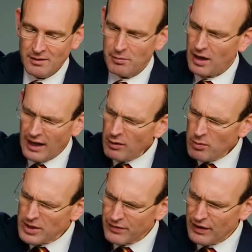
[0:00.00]
But I
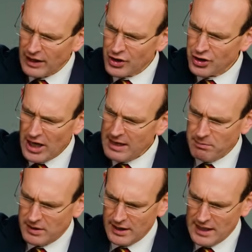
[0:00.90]
always feel
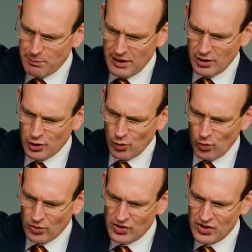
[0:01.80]
ashamed to keep
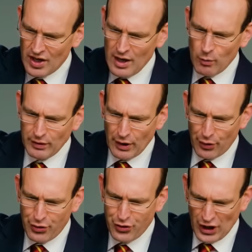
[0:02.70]
indoors when the
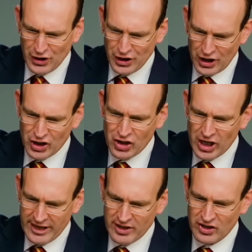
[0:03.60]
thunder
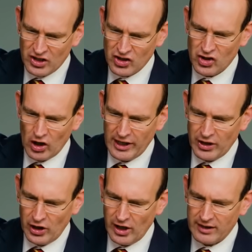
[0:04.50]
shakes the solid
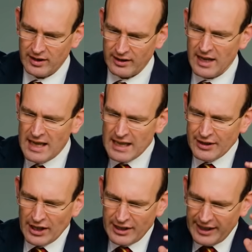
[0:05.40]
earth and
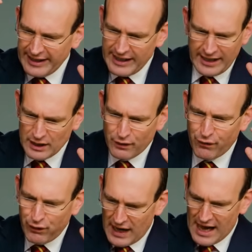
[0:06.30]
the lightnings
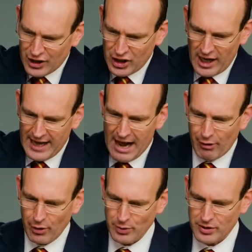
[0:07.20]
flash like
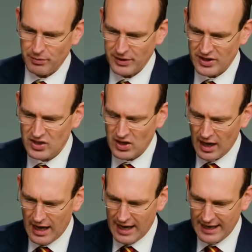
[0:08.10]
arrows from the
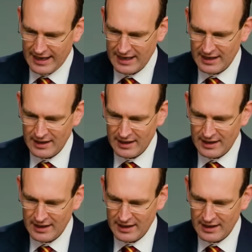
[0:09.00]
sky.